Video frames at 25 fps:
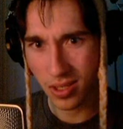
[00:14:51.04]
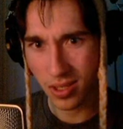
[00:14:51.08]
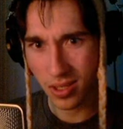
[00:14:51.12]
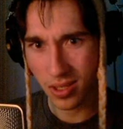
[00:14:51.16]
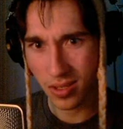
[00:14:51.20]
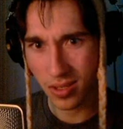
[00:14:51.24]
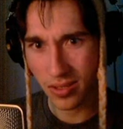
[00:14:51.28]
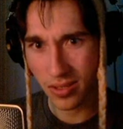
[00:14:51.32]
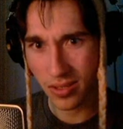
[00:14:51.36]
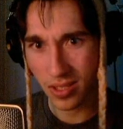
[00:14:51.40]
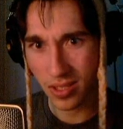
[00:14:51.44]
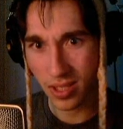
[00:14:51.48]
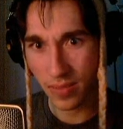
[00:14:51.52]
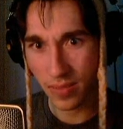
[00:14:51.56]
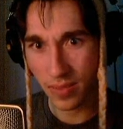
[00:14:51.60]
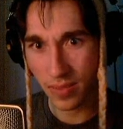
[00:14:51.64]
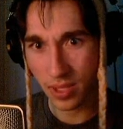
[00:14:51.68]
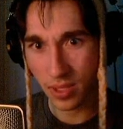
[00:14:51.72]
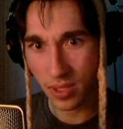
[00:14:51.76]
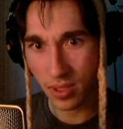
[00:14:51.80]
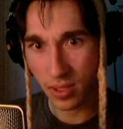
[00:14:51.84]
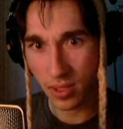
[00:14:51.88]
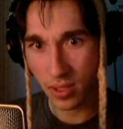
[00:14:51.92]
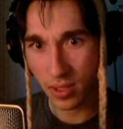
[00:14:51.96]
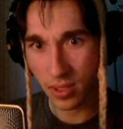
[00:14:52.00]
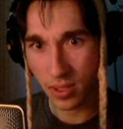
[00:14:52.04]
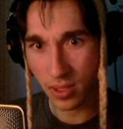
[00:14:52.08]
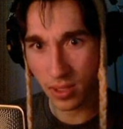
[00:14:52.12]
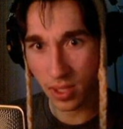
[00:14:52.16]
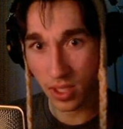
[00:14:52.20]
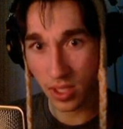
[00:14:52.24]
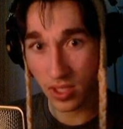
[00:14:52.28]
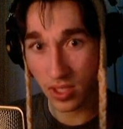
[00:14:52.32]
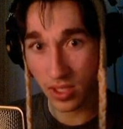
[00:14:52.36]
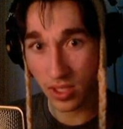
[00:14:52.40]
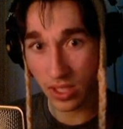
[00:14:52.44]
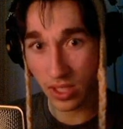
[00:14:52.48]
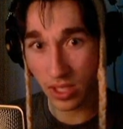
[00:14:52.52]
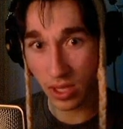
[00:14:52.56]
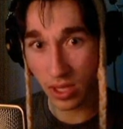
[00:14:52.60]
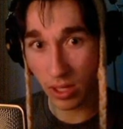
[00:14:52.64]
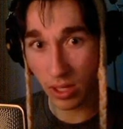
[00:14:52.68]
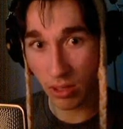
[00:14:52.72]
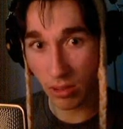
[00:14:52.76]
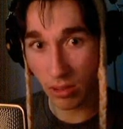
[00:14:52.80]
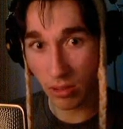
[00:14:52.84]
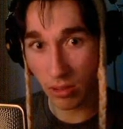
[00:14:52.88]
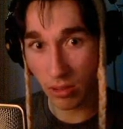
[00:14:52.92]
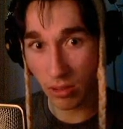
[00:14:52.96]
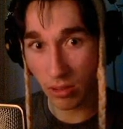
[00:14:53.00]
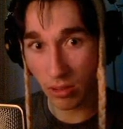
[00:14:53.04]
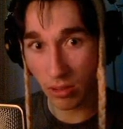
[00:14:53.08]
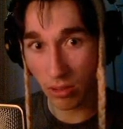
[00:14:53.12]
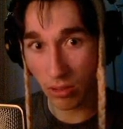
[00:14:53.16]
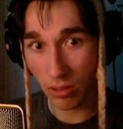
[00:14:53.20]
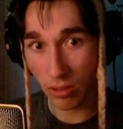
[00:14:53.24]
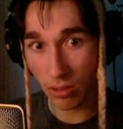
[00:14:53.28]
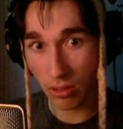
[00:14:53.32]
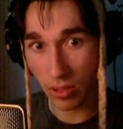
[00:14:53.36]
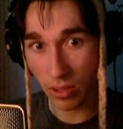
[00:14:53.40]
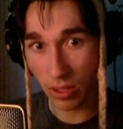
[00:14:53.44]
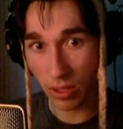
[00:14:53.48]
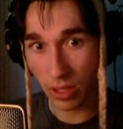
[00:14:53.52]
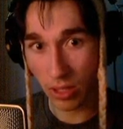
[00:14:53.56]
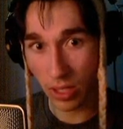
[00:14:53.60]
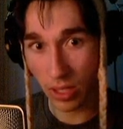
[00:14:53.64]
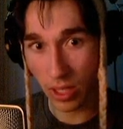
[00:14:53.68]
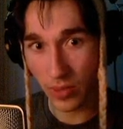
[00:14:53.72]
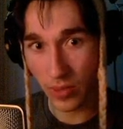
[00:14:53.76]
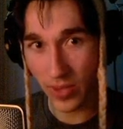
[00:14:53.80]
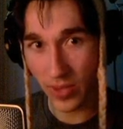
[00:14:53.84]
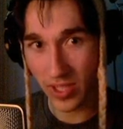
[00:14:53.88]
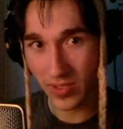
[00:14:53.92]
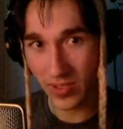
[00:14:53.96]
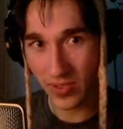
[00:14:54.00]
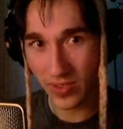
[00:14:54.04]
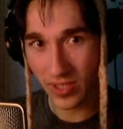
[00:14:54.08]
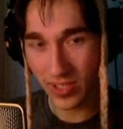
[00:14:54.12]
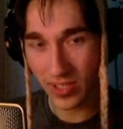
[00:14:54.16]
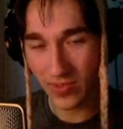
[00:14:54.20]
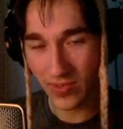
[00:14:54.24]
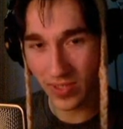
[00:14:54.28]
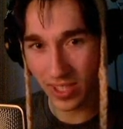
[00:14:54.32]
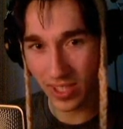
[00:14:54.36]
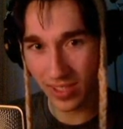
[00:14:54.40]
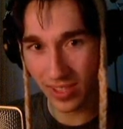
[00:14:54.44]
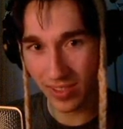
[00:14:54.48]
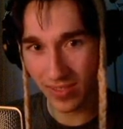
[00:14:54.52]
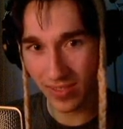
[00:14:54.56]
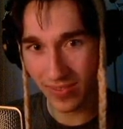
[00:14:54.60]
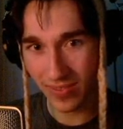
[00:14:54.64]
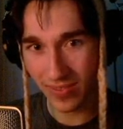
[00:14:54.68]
Oh, he's coming. He's right there. I'll oh, watch for his feet.